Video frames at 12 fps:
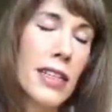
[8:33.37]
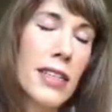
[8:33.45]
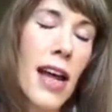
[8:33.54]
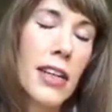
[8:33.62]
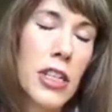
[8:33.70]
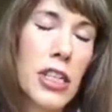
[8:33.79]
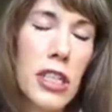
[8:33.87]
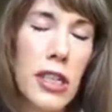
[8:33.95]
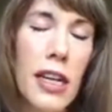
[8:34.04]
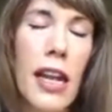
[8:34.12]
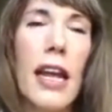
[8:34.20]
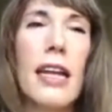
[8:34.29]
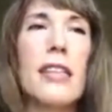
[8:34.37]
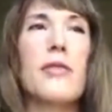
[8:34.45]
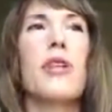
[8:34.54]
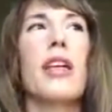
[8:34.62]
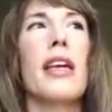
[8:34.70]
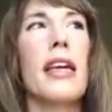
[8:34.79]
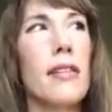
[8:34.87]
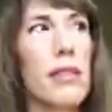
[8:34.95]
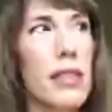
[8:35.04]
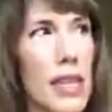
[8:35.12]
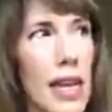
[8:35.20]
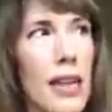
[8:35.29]
It's not just cleaning; it's
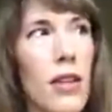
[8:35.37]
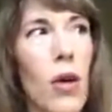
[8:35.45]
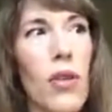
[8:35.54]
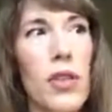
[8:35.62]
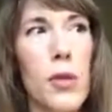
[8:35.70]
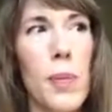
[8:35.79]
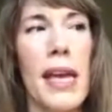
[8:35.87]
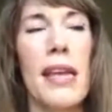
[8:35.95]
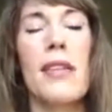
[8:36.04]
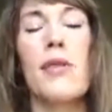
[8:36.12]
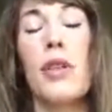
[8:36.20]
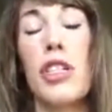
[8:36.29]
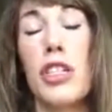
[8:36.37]
really seeing the whole space,